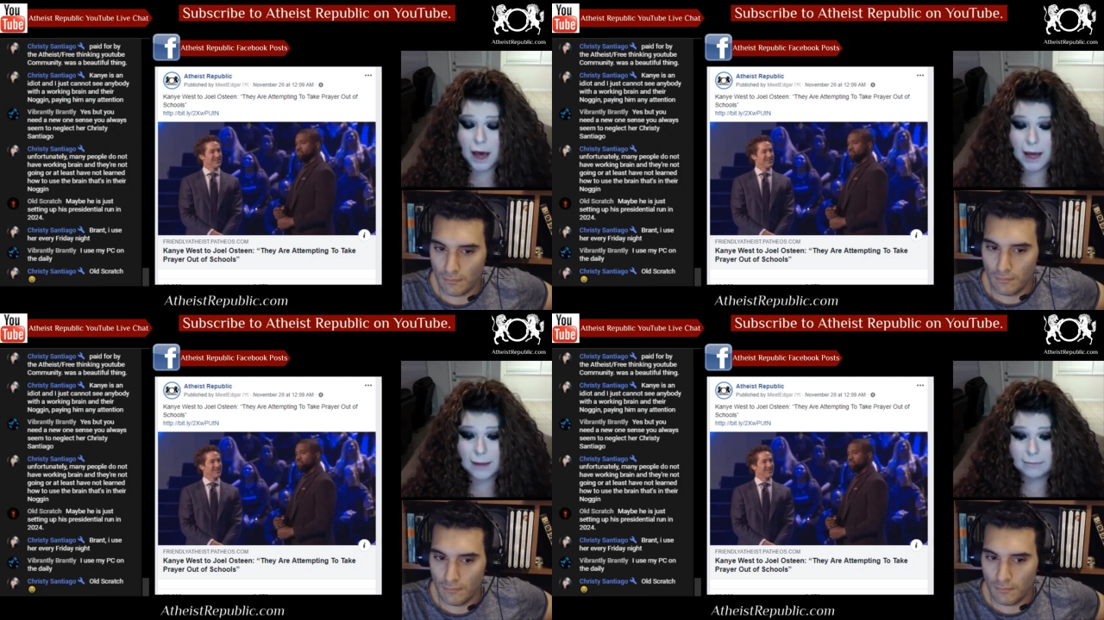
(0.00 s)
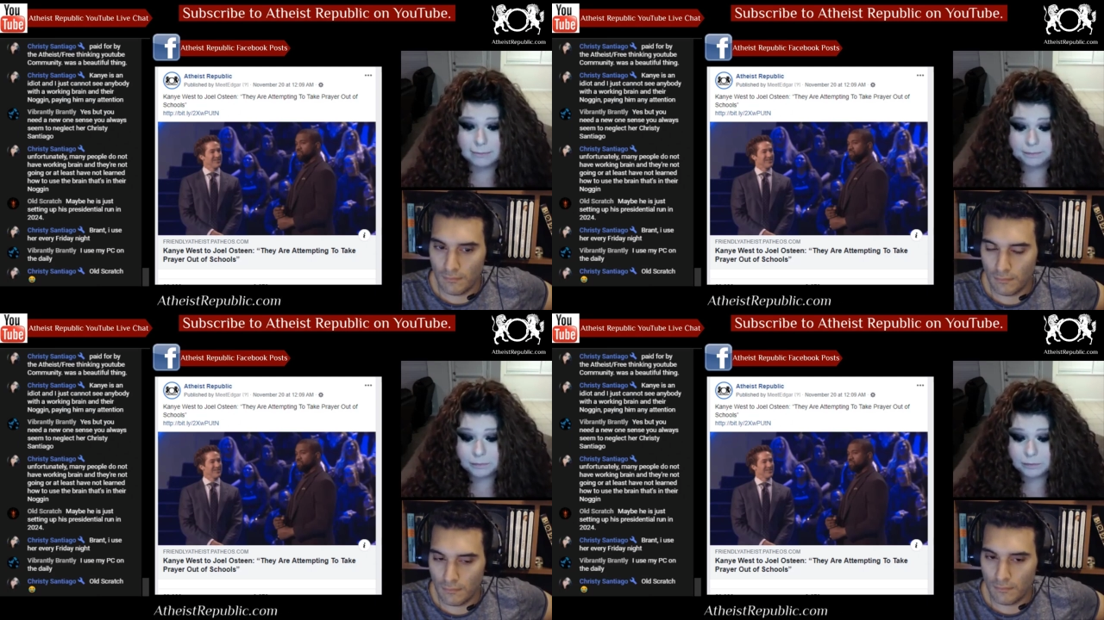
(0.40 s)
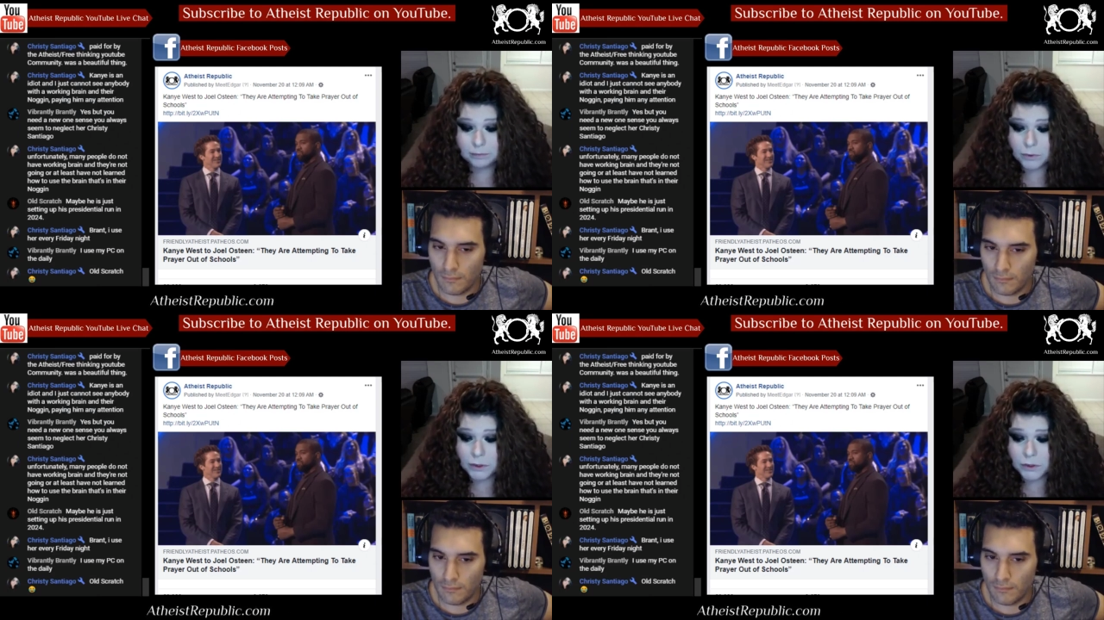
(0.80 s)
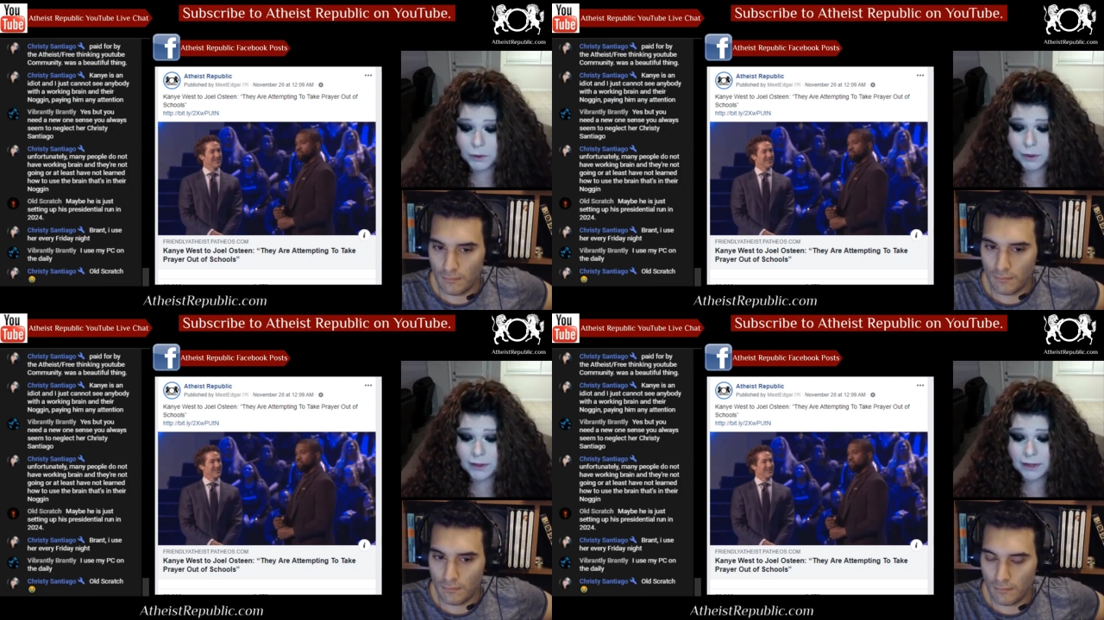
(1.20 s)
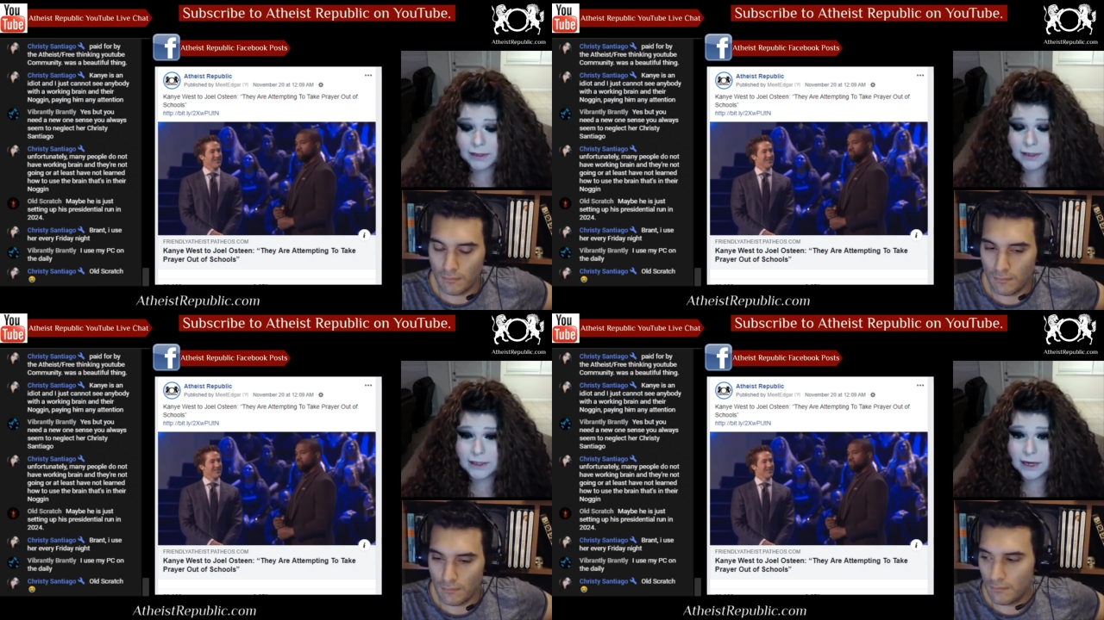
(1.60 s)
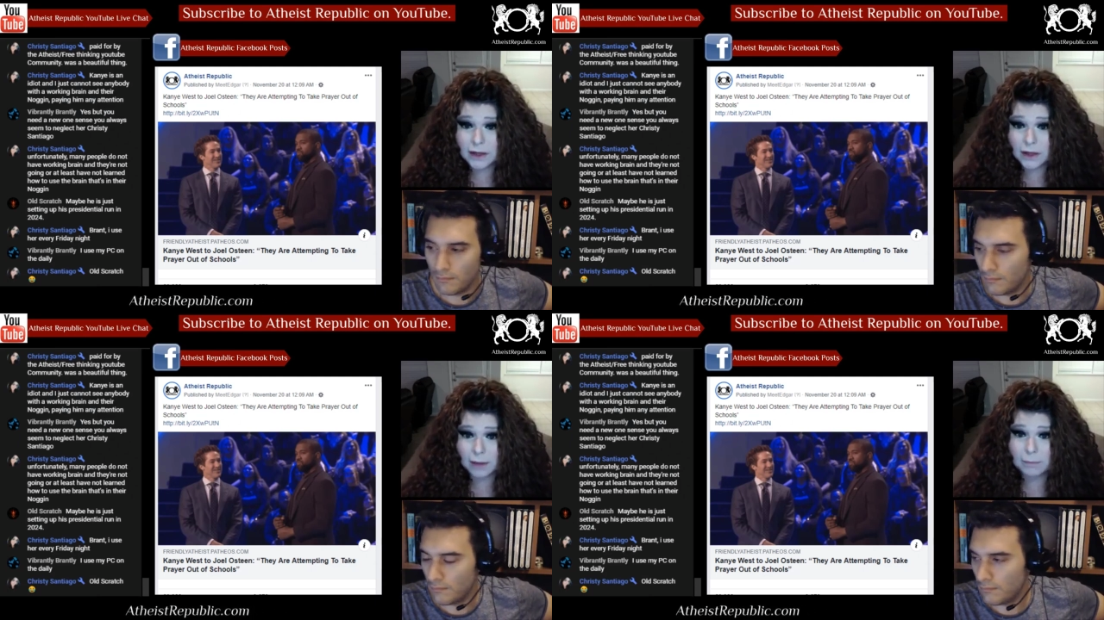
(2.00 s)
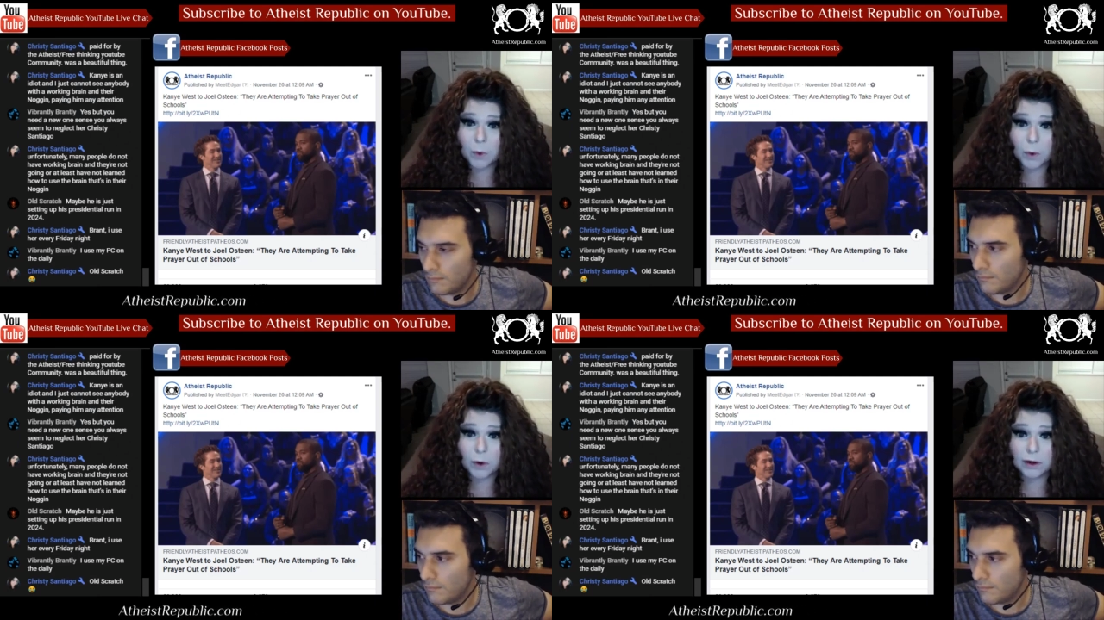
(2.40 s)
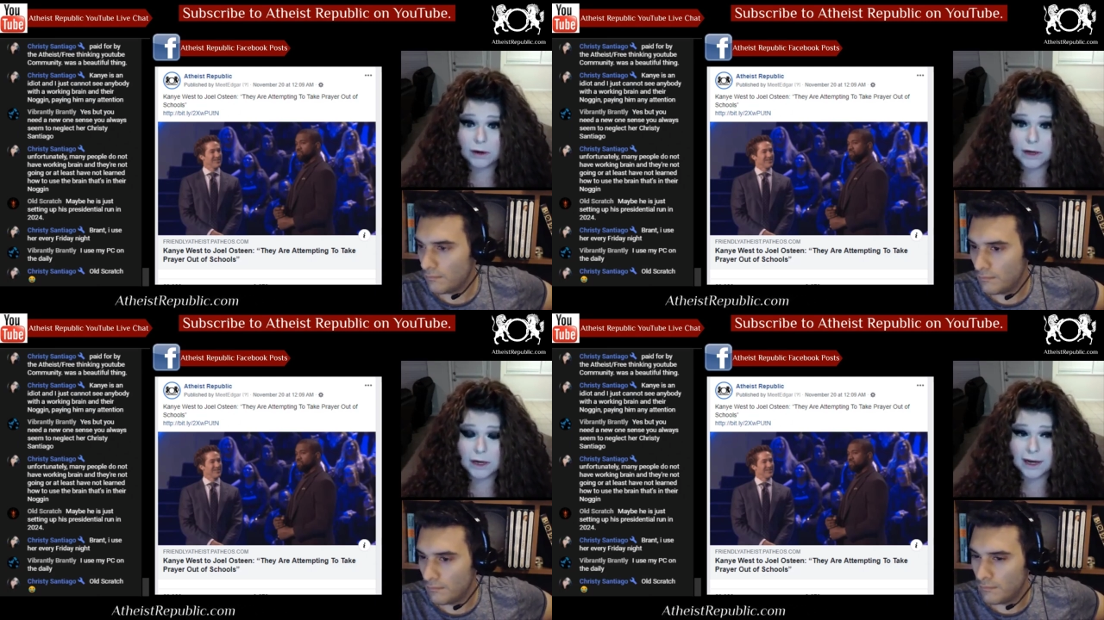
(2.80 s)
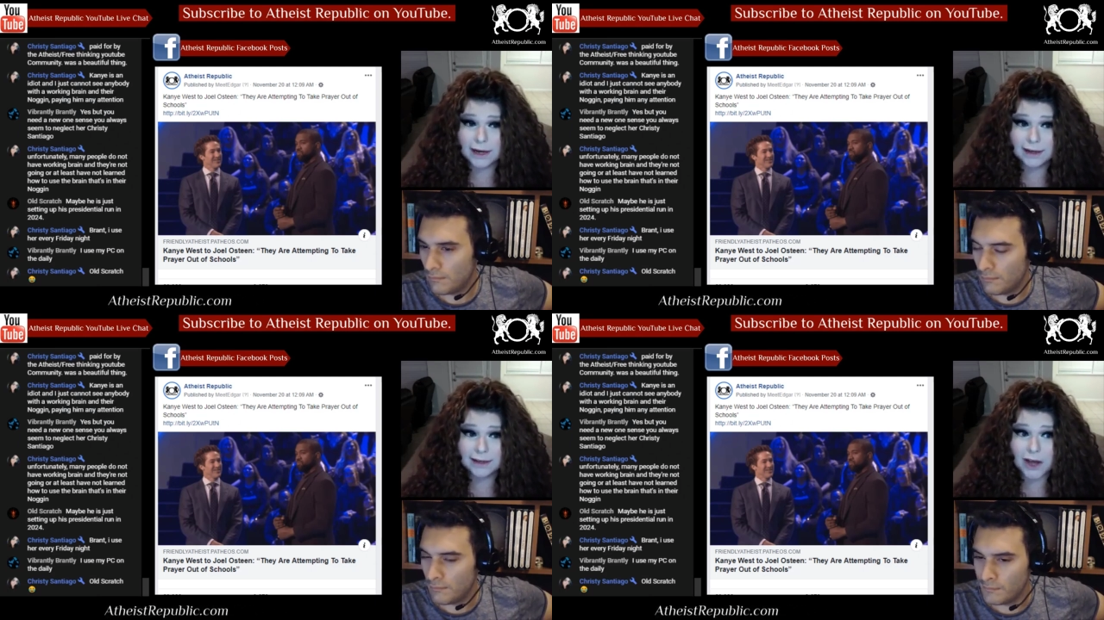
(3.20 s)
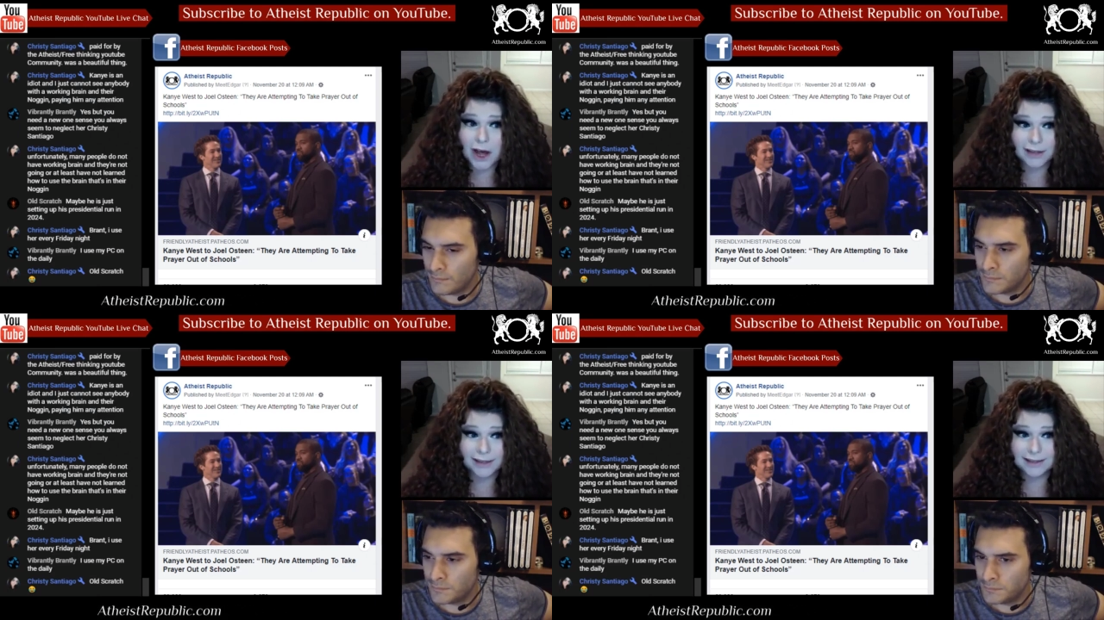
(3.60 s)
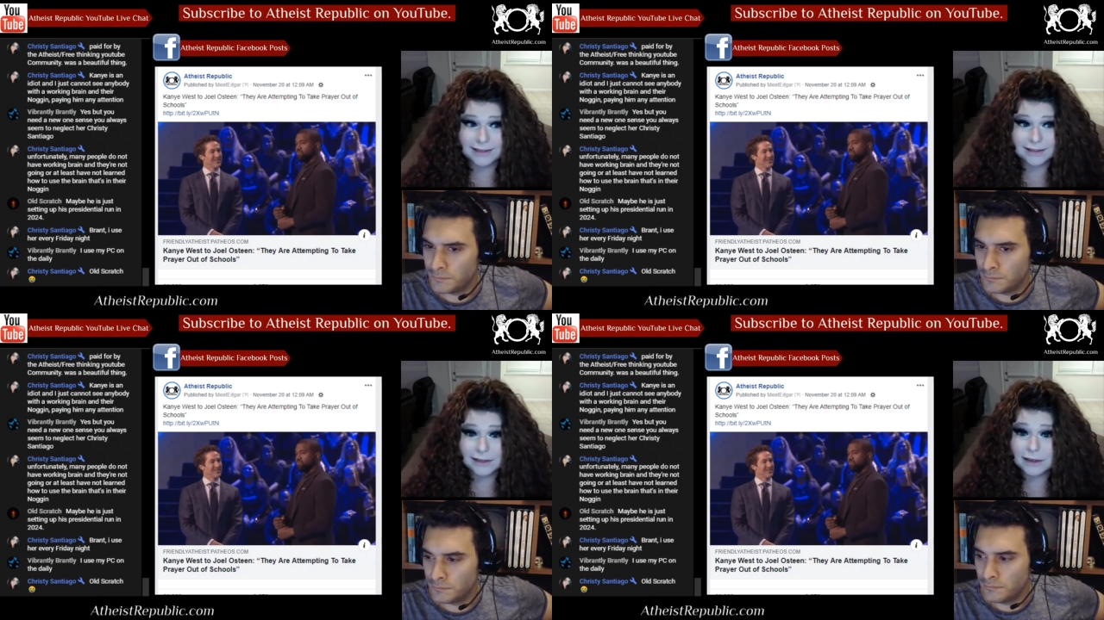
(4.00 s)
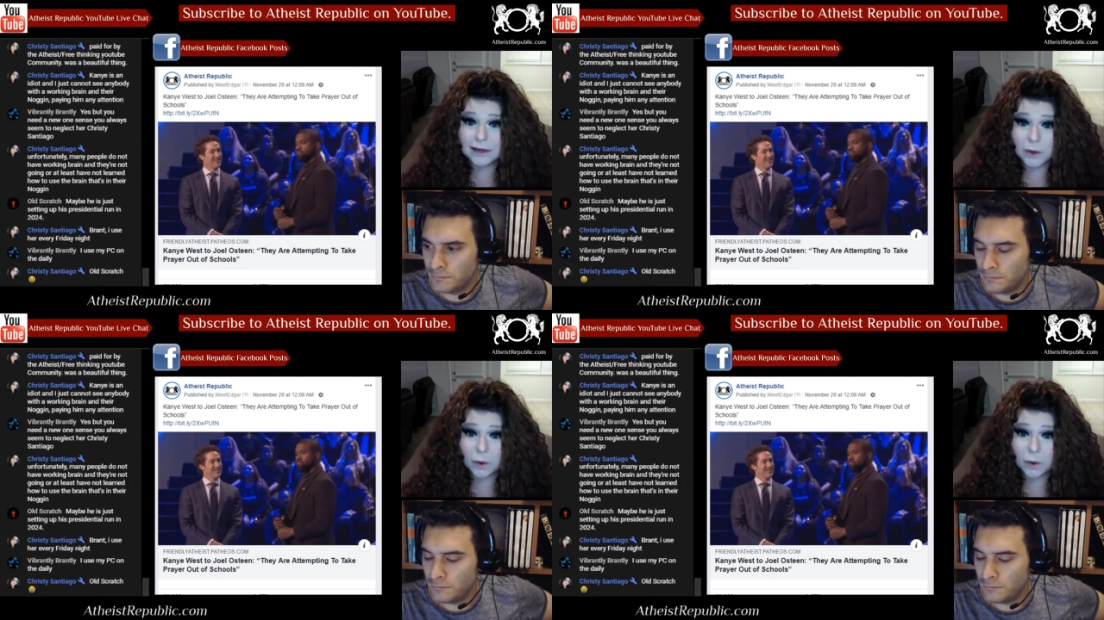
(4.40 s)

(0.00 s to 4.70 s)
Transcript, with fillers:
Speaker 1: Um, so I think it's going to take a lot more. And, and Kanye's kind of